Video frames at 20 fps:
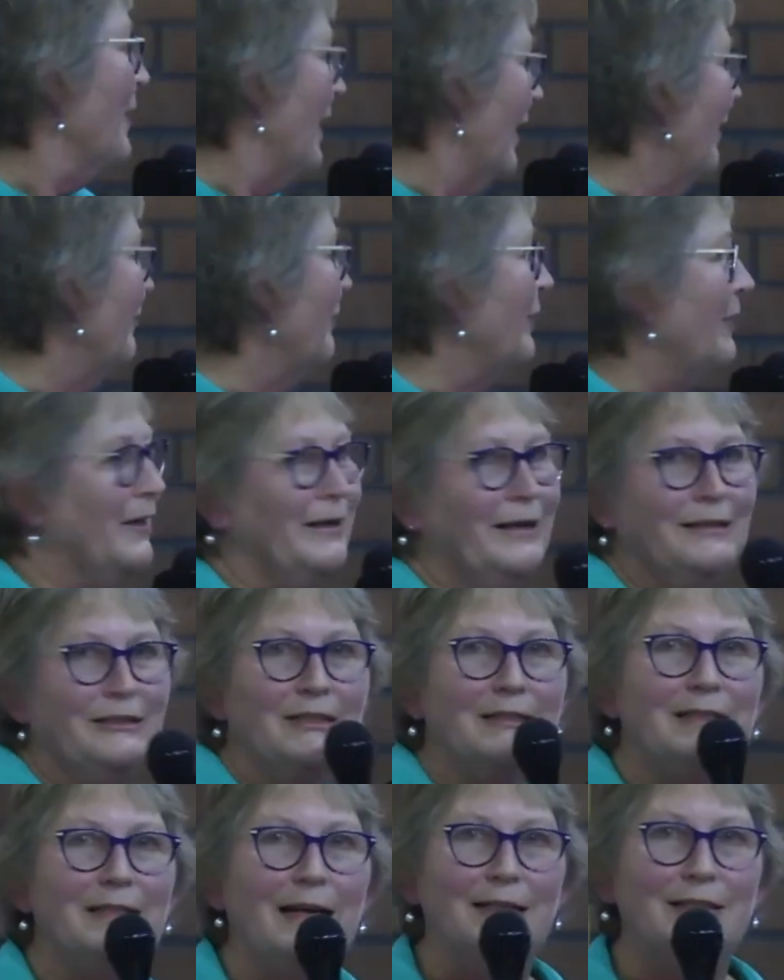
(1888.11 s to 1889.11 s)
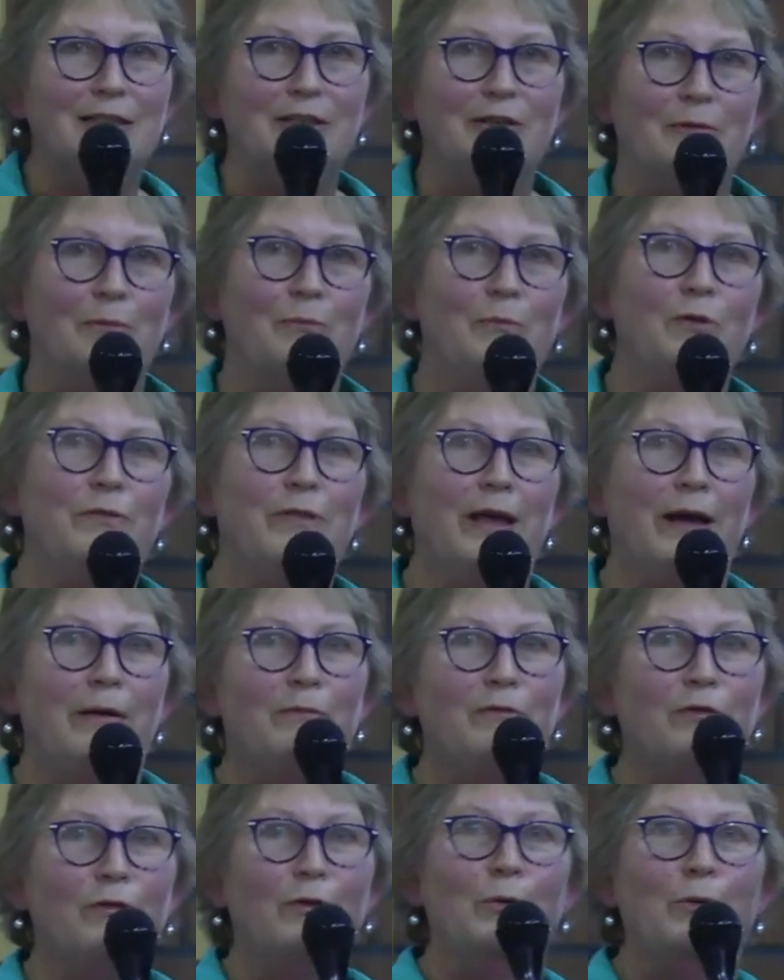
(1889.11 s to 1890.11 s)
I'm going to just ask you to move that
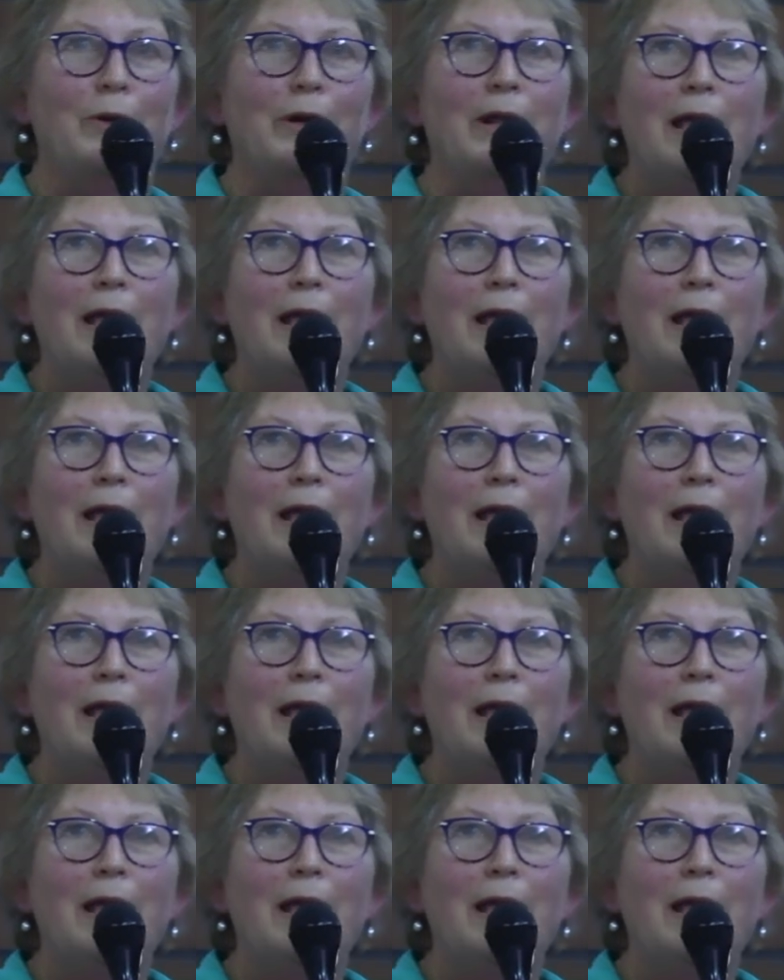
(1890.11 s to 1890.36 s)
forward.